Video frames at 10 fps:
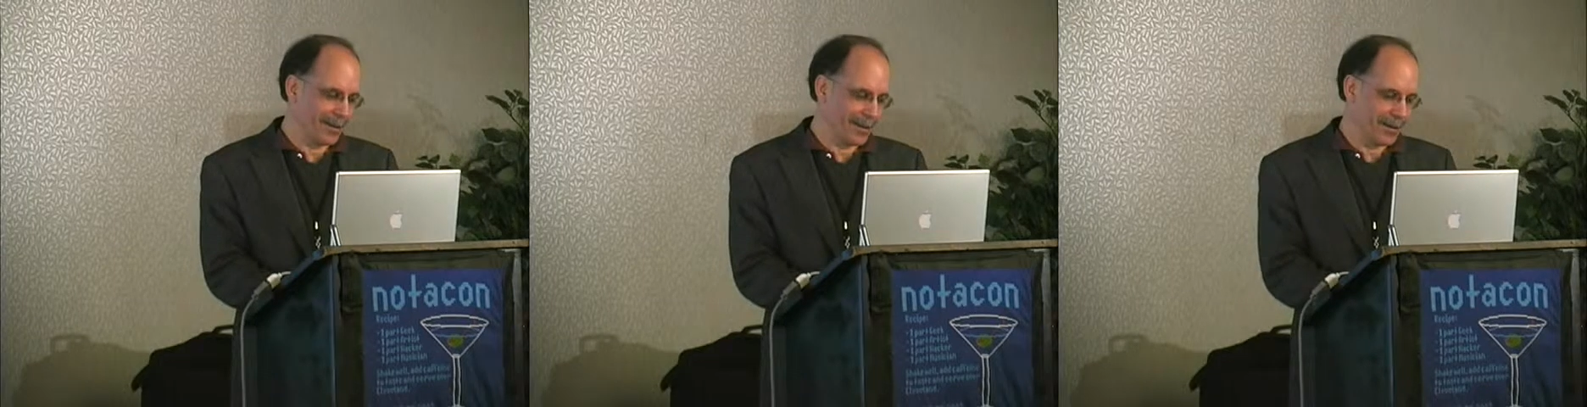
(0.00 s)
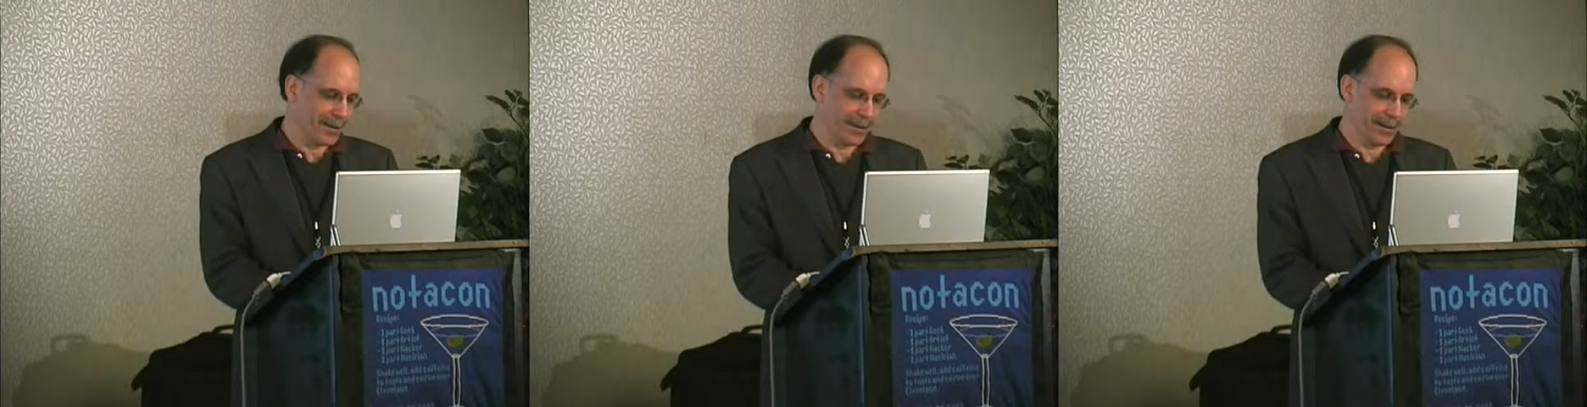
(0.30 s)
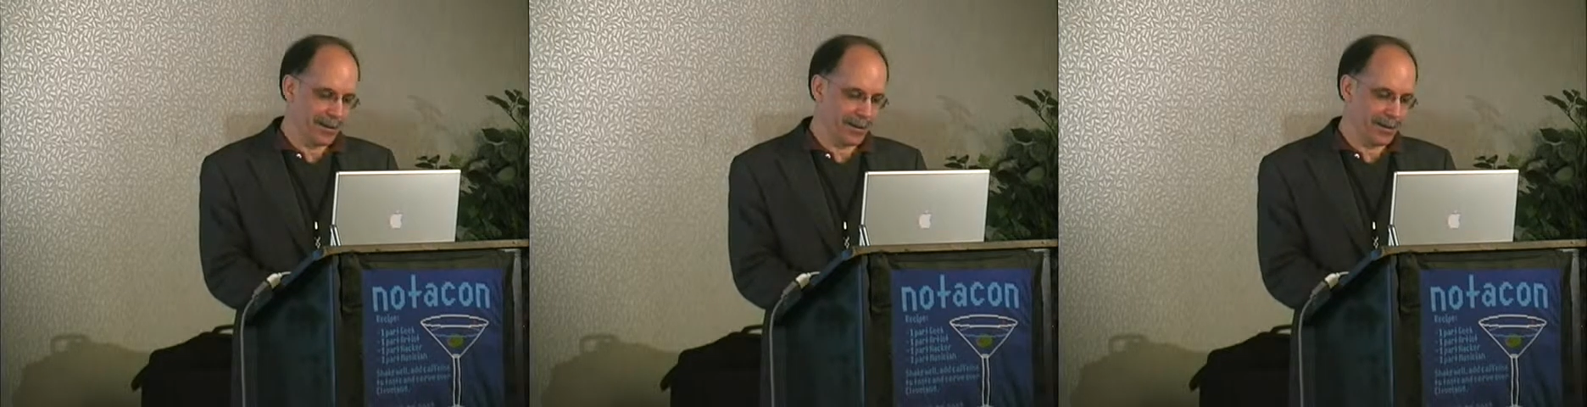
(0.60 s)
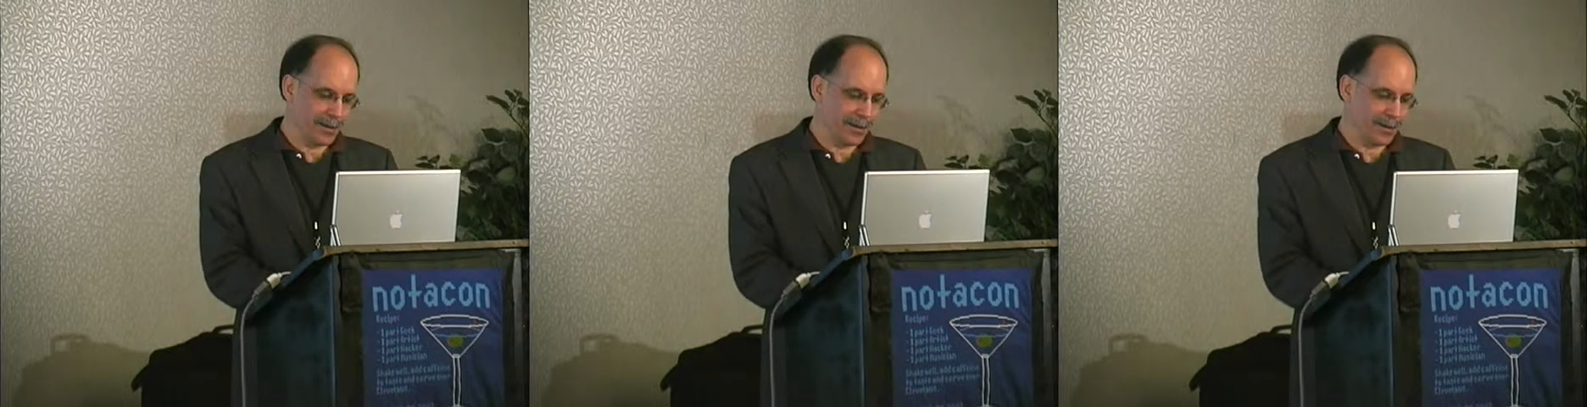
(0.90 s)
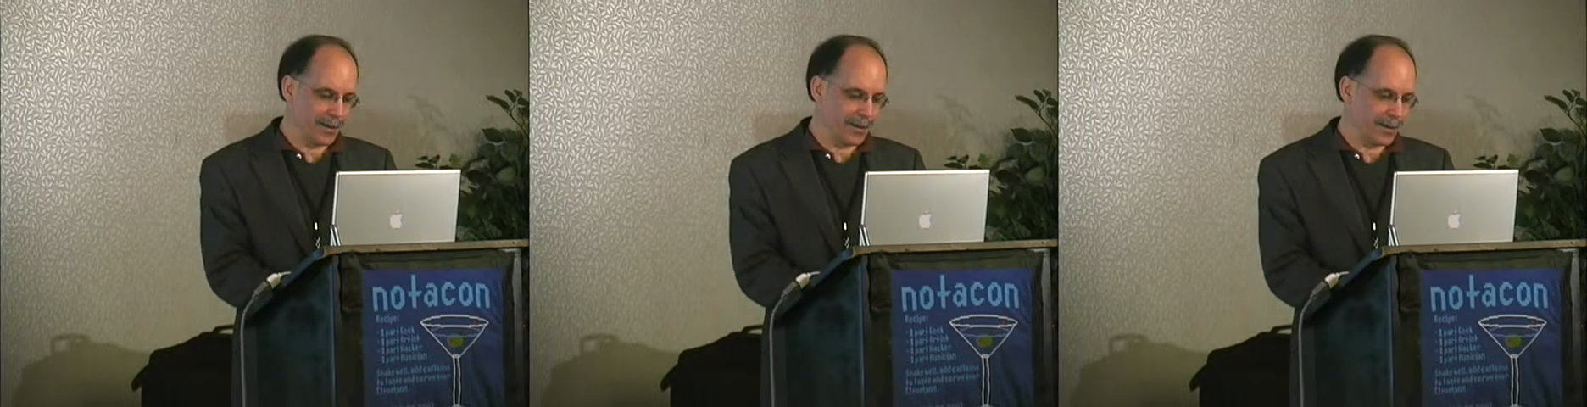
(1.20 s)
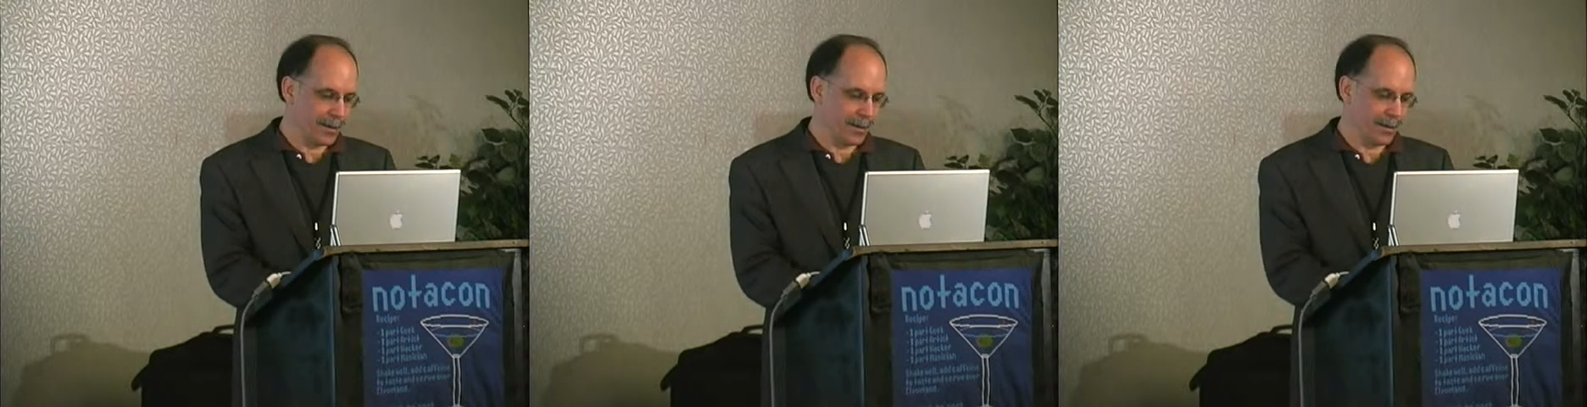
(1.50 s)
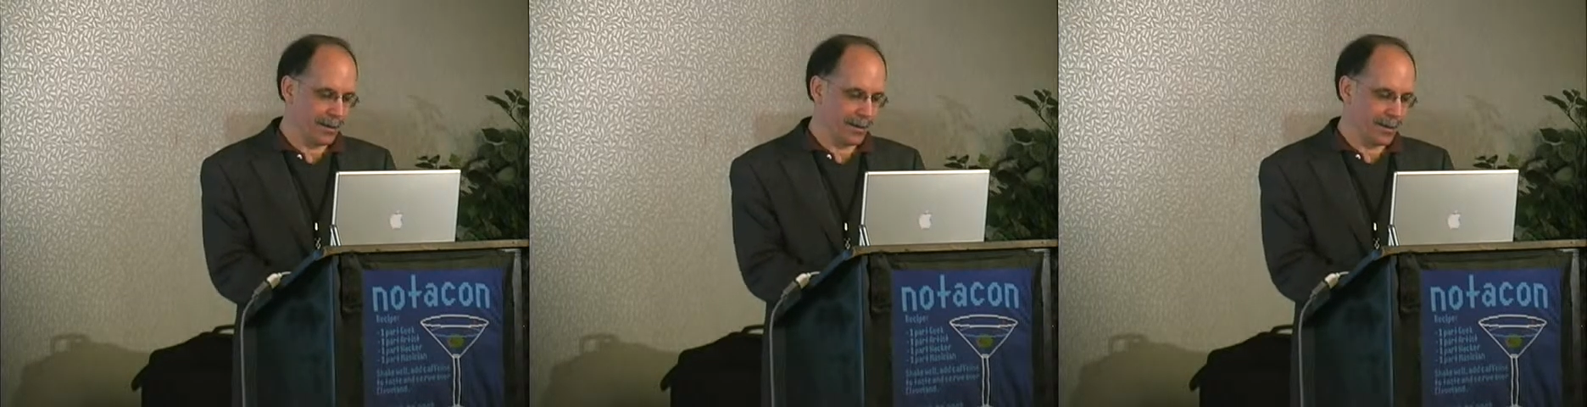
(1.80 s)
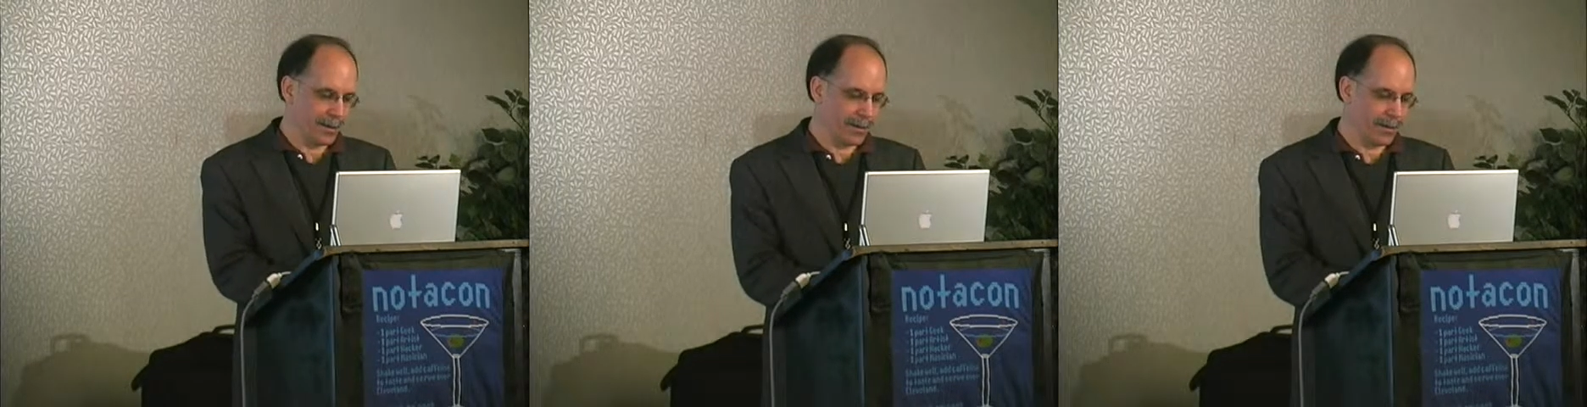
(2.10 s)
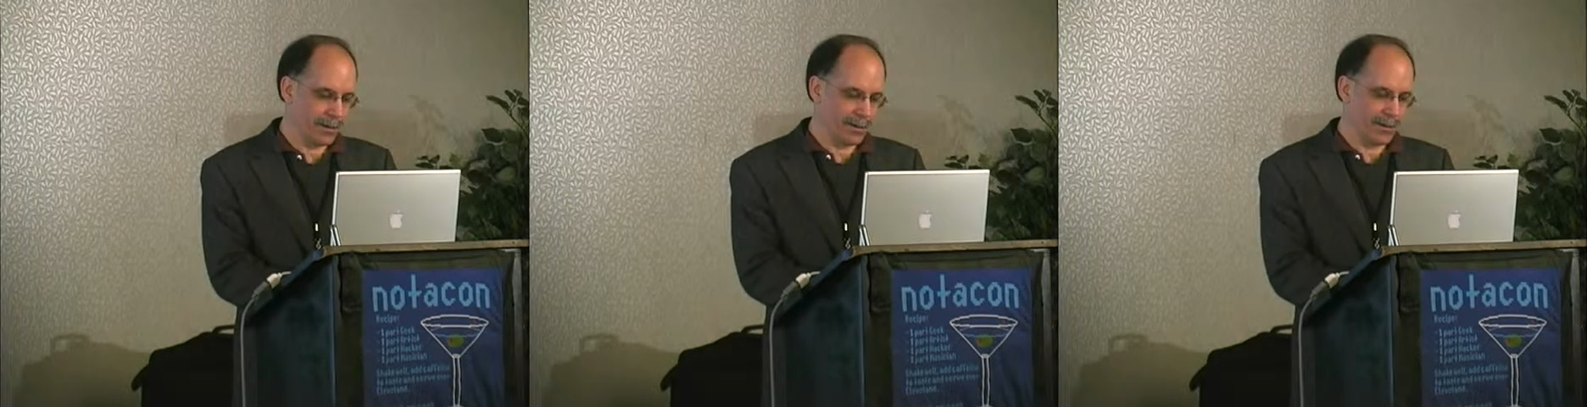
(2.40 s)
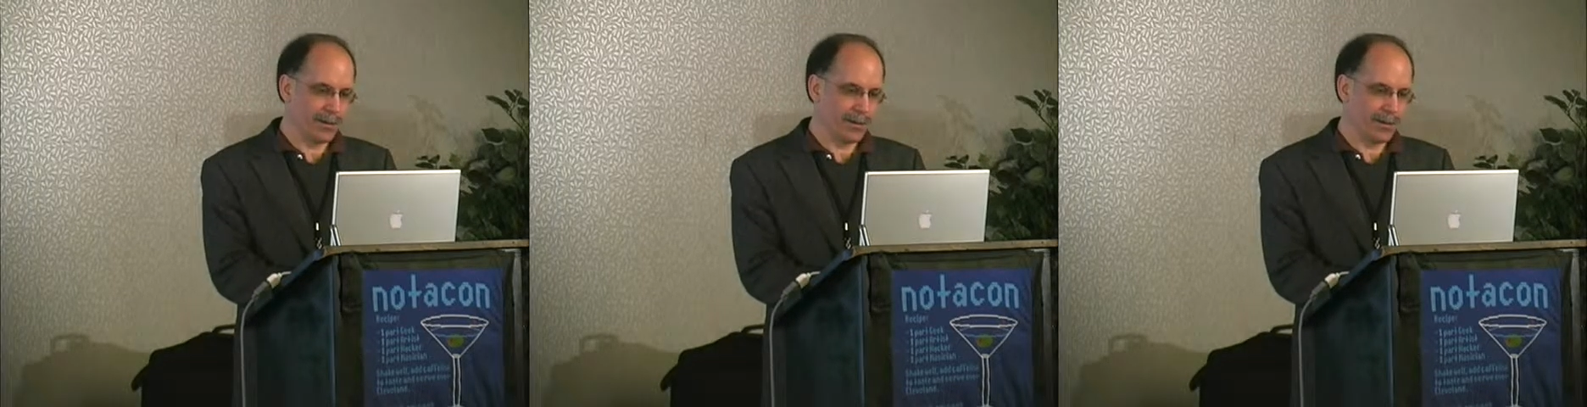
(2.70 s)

(silence)